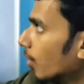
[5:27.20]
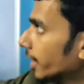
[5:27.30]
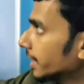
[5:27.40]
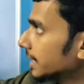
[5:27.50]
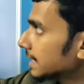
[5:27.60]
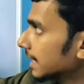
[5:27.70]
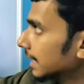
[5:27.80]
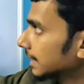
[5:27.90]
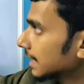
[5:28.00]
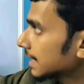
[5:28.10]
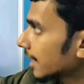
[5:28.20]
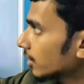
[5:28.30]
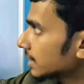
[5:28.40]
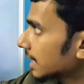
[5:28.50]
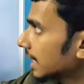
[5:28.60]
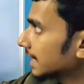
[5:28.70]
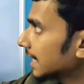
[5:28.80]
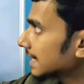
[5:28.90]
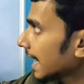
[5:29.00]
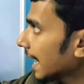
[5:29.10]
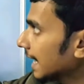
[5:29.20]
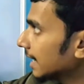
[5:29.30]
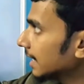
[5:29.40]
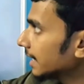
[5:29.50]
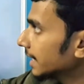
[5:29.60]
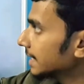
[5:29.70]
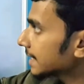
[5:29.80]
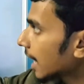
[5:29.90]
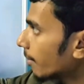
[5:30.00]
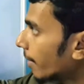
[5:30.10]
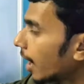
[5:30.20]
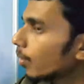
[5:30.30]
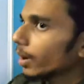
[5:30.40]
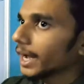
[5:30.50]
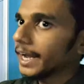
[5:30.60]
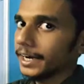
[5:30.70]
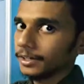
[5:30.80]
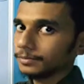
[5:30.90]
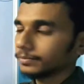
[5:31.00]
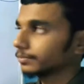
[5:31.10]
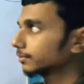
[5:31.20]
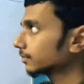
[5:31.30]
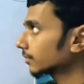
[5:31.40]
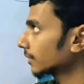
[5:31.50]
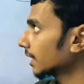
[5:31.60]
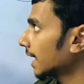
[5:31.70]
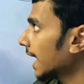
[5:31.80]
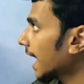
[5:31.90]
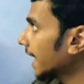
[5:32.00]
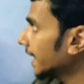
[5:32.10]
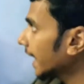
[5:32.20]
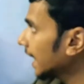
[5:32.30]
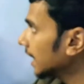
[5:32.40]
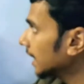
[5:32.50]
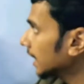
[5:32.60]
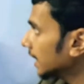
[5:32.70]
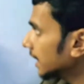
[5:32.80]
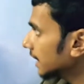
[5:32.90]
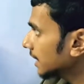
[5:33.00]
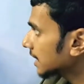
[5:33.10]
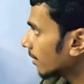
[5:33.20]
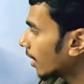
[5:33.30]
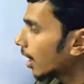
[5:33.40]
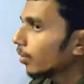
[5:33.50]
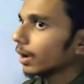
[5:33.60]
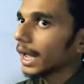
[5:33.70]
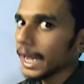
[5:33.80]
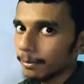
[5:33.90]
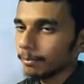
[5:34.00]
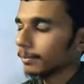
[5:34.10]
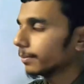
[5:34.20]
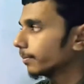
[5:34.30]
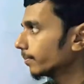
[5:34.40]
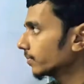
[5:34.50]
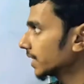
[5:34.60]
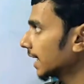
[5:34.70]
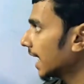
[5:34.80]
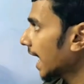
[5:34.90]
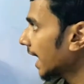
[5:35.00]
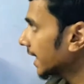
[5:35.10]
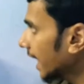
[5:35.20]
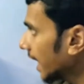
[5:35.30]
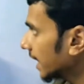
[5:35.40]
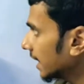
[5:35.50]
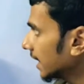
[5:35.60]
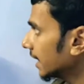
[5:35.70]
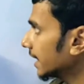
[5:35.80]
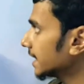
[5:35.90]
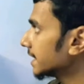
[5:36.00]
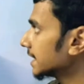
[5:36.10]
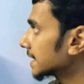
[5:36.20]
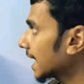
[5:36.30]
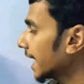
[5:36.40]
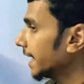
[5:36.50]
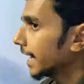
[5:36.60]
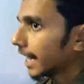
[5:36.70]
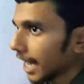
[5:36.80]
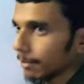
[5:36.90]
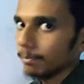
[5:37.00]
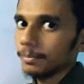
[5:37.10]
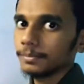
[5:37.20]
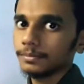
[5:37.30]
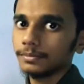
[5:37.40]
What it is telling? This arrow is telling that L is above N, and L is above M, and N is inside M.